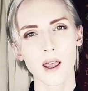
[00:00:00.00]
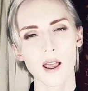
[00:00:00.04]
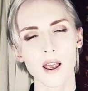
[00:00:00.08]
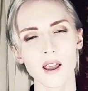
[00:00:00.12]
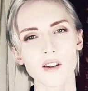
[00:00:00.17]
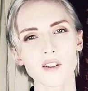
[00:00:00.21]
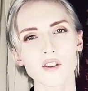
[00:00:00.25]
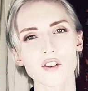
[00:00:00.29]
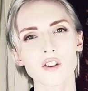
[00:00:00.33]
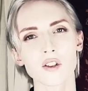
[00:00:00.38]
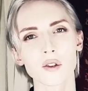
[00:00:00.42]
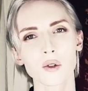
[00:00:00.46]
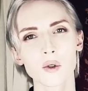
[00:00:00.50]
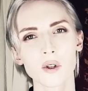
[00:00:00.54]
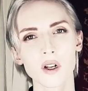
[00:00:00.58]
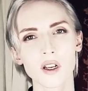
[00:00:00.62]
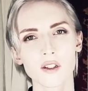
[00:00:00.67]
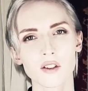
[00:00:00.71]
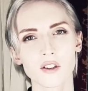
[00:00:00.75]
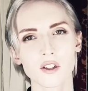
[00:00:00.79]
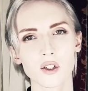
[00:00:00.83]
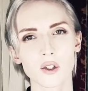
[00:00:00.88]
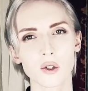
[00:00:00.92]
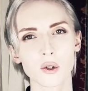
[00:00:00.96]
as soon
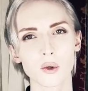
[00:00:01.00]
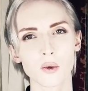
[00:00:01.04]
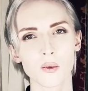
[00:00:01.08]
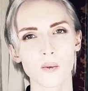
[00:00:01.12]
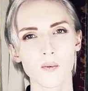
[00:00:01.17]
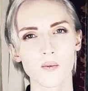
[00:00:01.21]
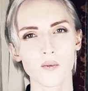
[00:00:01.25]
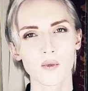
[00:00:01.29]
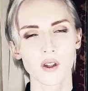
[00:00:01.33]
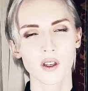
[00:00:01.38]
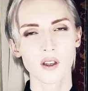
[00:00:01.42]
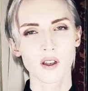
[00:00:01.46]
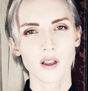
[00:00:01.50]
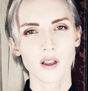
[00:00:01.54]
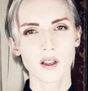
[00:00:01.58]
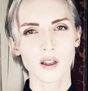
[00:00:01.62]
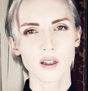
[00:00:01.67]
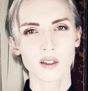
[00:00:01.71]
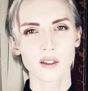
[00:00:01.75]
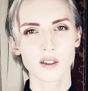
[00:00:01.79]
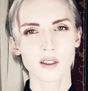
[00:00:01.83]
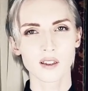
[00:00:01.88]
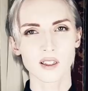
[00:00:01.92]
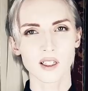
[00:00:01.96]
as you
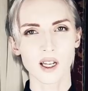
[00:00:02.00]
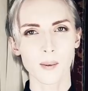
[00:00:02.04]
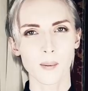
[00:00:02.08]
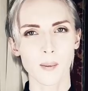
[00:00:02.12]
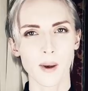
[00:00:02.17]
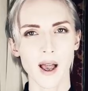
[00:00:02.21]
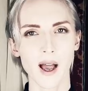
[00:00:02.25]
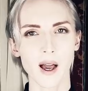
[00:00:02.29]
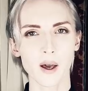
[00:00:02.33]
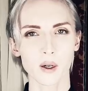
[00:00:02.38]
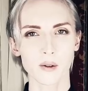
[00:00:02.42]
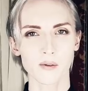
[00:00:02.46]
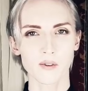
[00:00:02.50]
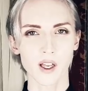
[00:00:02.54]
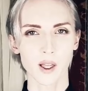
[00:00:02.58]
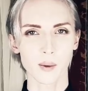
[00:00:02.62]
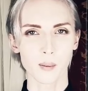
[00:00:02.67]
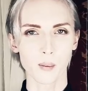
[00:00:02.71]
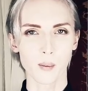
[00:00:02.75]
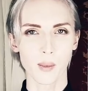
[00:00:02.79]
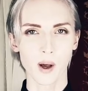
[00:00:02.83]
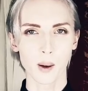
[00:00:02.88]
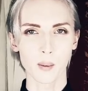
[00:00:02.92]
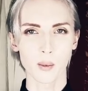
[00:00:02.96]
step out of
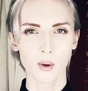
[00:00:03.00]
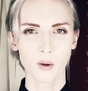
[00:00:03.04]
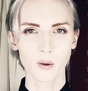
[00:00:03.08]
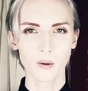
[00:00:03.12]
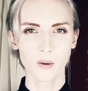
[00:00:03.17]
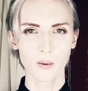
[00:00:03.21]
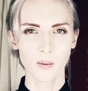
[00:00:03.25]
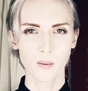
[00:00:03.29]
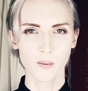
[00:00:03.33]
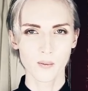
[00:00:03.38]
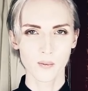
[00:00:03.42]
that bubble,